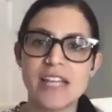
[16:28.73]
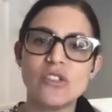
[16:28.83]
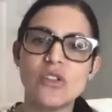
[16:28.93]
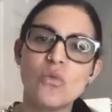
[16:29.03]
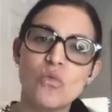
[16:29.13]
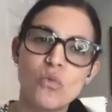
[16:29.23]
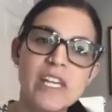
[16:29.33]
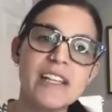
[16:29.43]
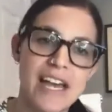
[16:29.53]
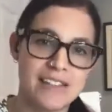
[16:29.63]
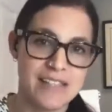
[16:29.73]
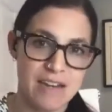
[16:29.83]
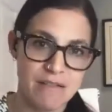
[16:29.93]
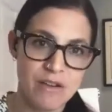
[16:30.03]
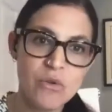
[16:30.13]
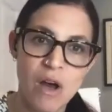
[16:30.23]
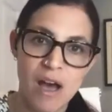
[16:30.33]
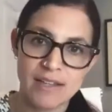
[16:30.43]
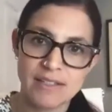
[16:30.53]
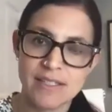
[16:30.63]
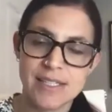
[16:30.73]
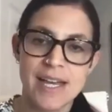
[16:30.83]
And you don't realize that nuance